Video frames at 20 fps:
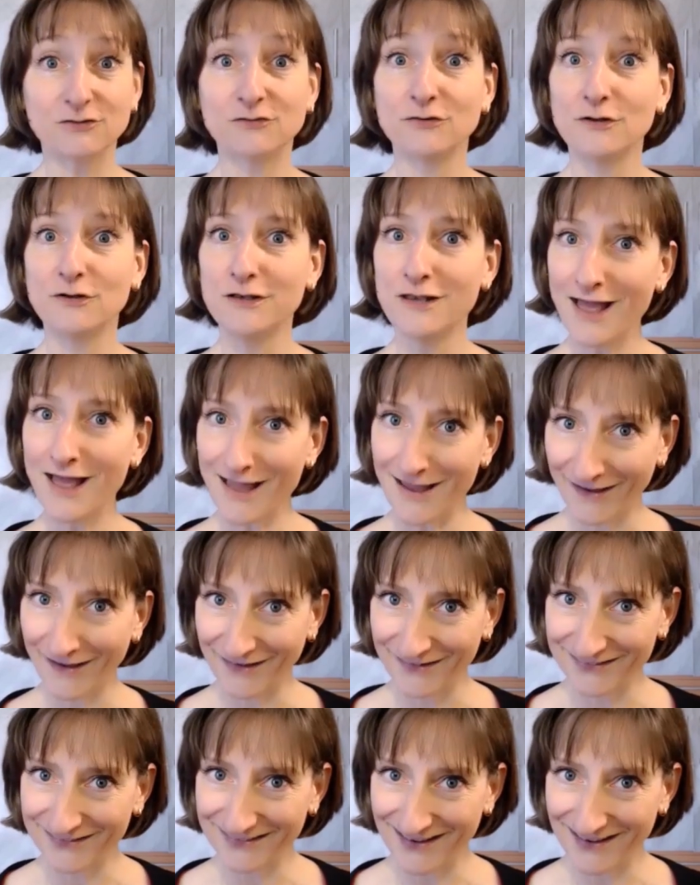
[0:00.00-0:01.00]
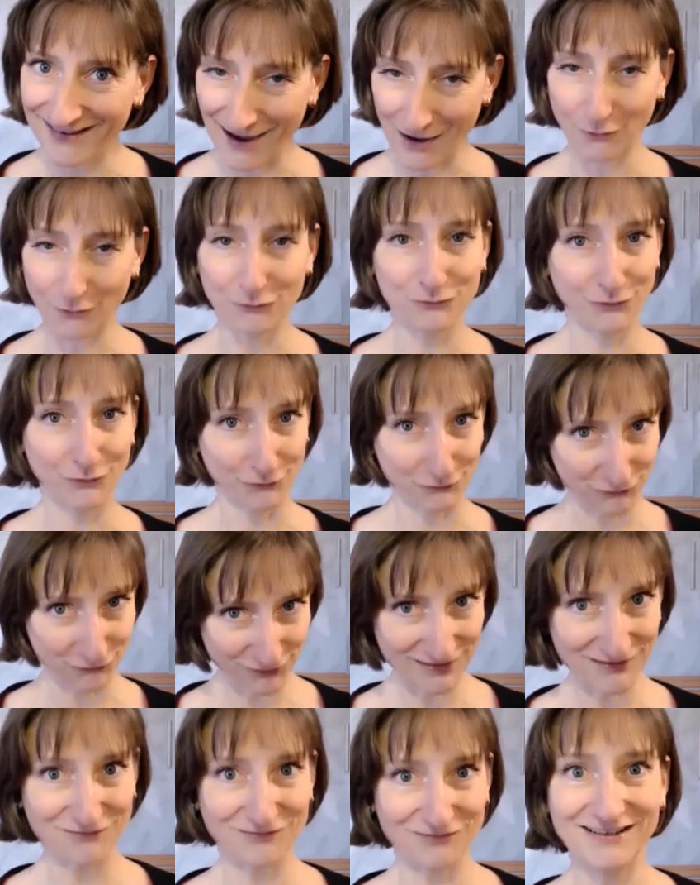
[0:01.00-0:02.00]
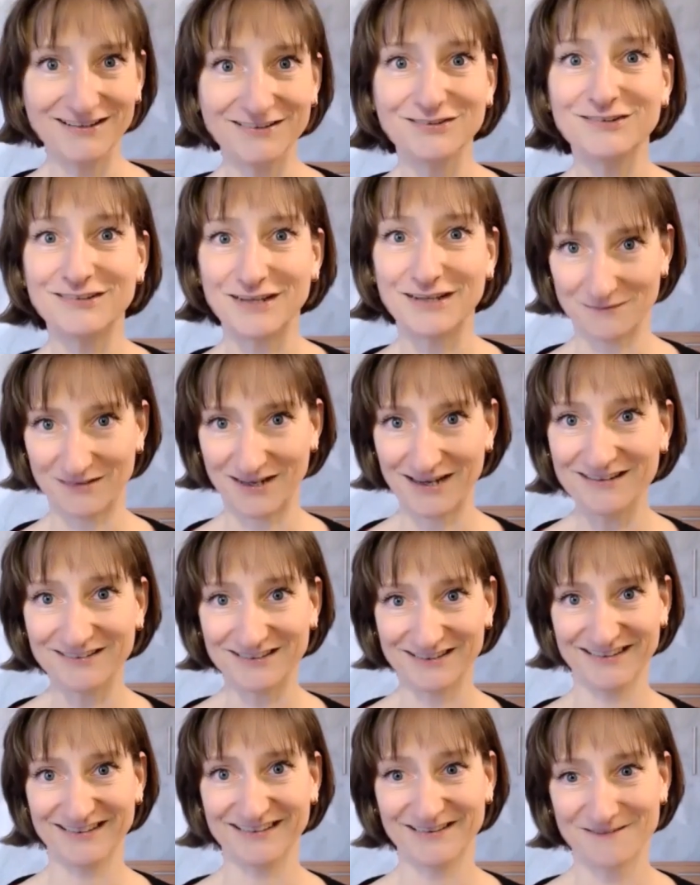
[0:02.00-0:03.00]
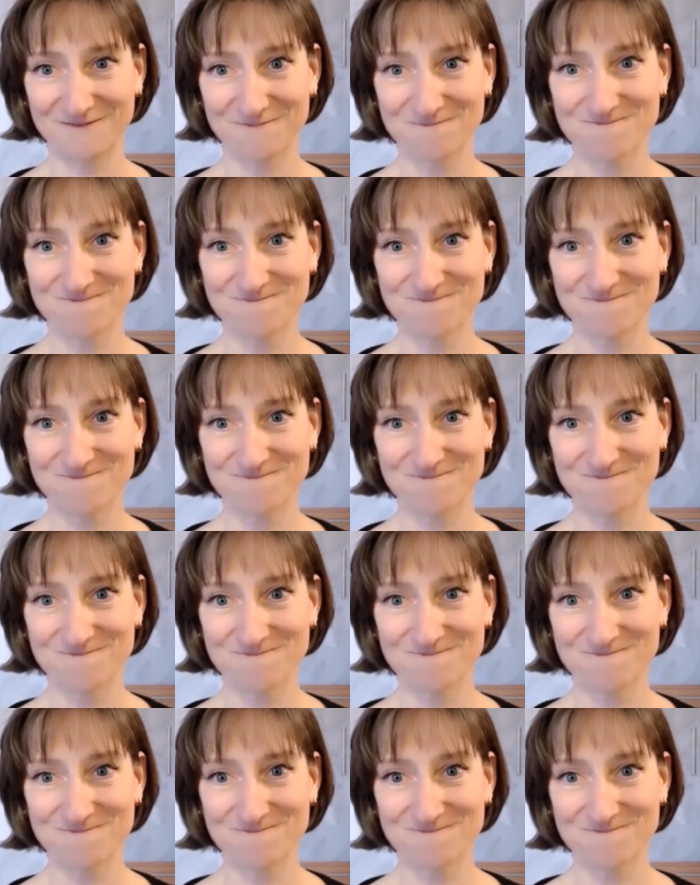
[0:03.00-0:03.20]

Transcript: to learn how not to give in to temptation.